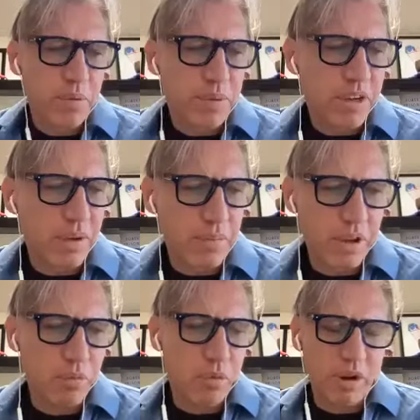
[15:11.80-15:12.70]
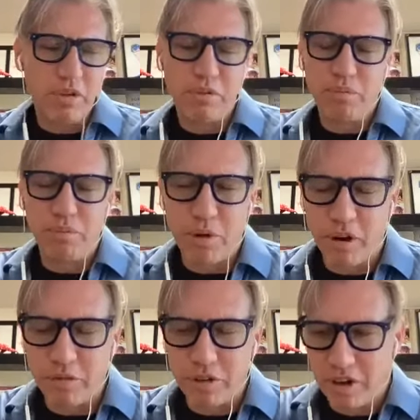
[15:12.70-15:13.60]
pick up on one part
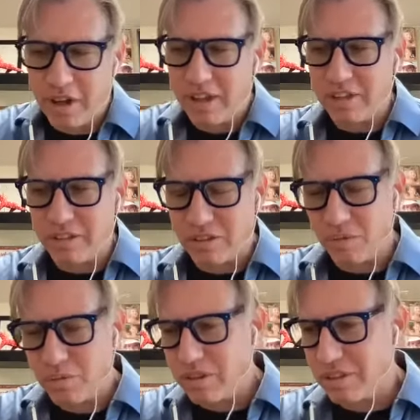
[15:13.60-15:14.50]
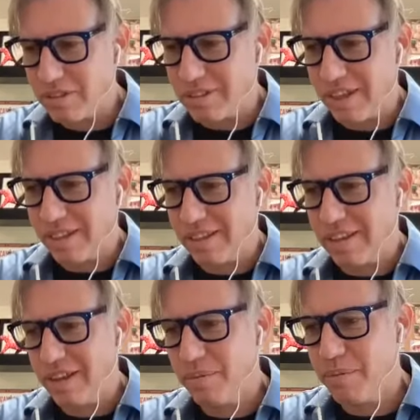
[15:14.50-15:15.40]
of your analysis, which is that the
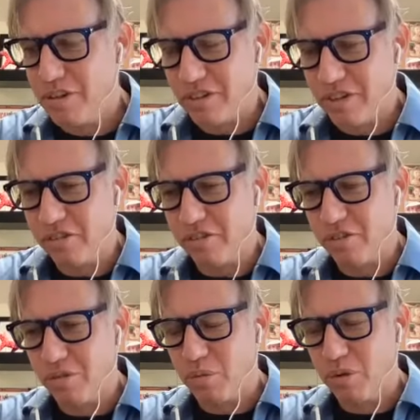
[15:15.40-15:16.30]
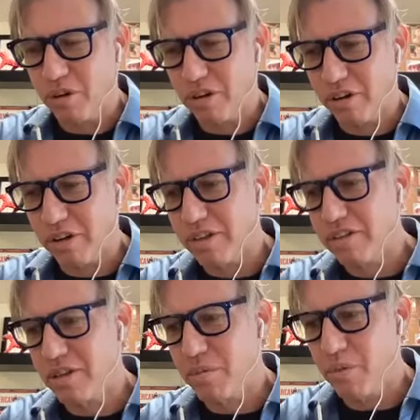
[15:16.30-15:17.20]
images were in
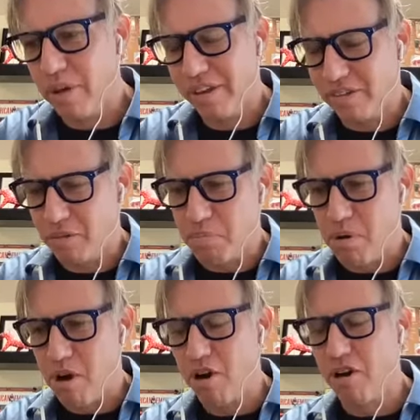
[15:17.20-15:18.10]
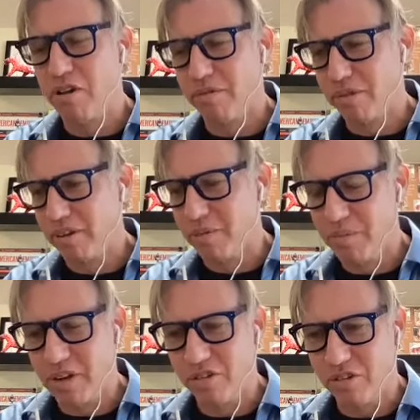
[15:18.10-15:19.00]
some ways part of the
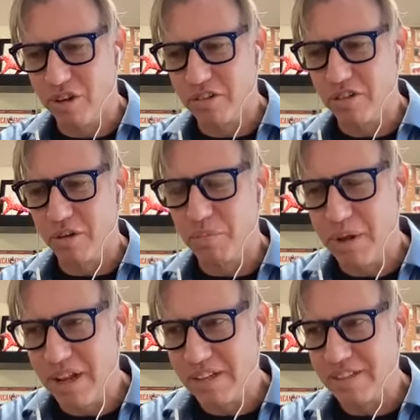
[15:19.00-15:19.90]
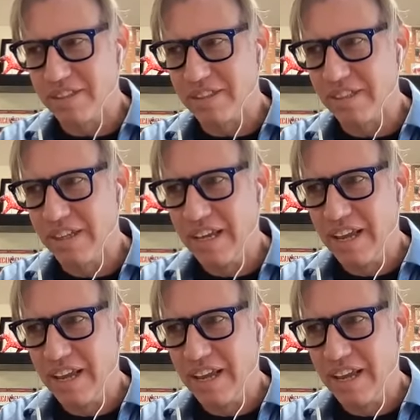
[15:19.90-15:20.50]
administration policy